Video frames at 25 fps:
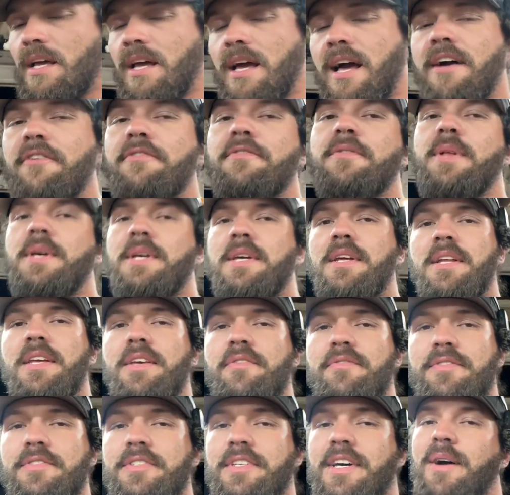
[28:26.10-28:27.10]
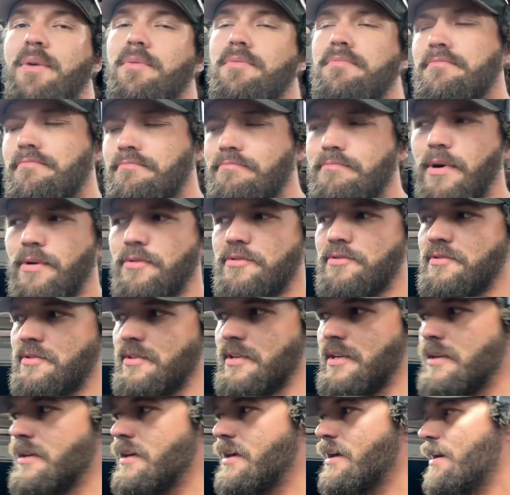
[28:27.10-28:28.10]
I feel like it evens out
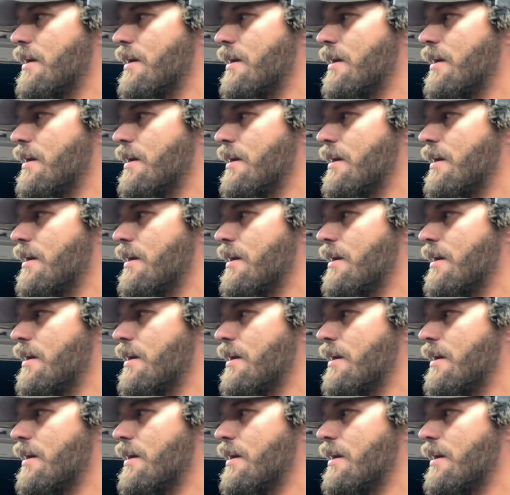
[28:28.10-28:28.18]
mostly.